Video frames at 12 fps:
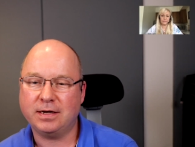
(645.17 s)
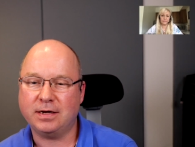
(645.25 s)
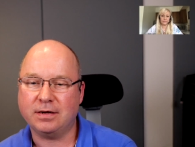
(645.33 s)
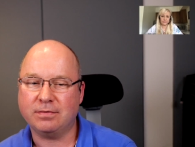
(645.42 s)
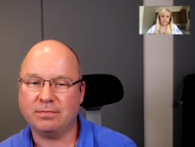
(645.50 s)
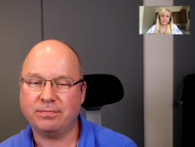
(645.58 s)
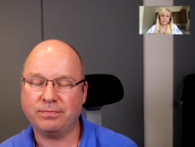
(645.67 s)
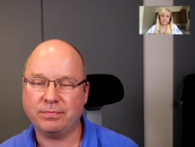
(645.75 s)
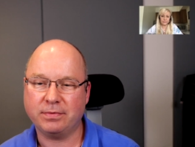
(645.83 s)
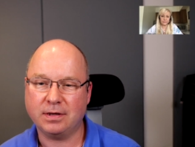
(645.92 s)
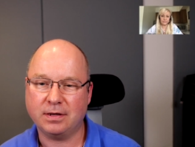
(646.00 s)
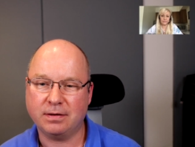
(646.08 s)
you know,
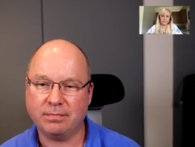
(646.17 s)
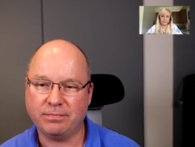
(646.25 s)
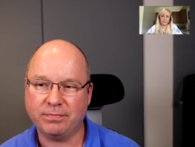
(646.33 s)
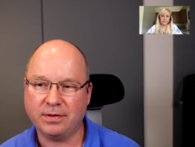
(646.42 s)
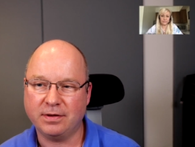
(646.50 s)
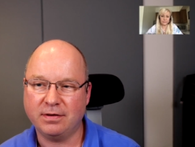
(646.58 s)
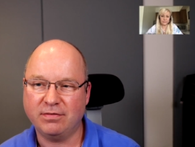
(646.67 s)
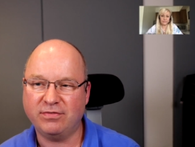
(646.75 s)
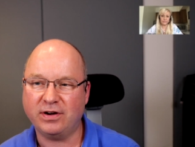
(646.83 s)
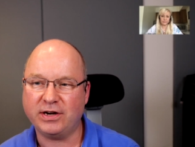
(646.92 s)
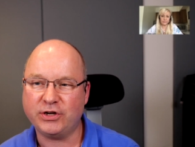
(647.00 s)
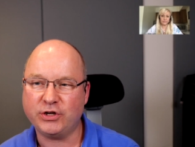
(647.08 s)
um,
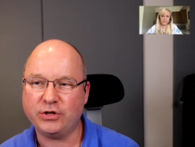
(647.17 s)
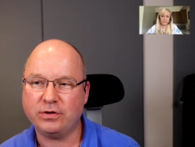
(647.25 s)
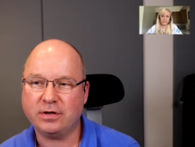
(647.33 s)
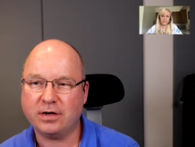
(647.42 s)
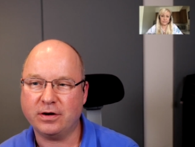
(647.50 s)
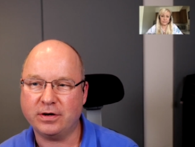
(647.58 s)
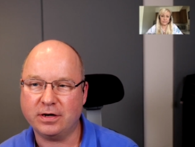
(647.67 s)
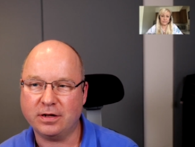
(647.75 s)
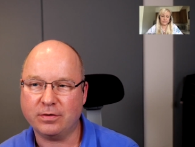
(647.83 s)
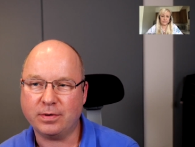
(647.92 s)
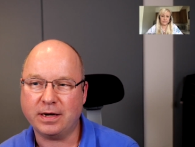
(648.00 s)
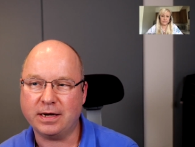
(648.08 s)
fine tune and go in
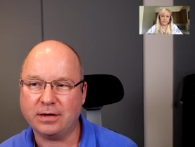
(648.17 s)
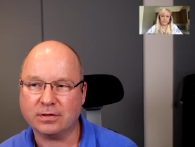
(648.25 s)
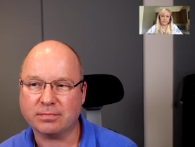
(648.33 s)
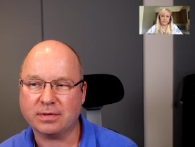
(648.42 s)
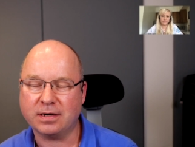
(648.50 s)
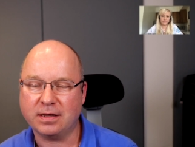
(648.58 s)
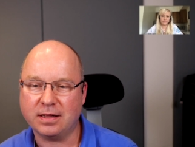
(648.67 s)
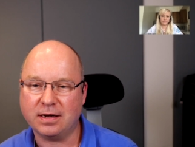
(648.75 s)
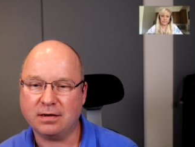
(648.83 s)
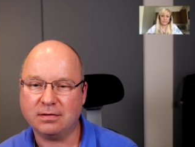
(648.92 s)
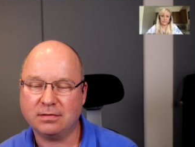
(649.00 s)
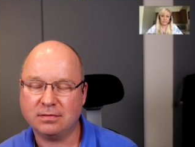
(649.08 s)
another way or something like
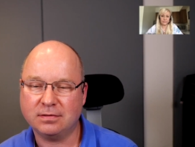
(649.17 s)
that.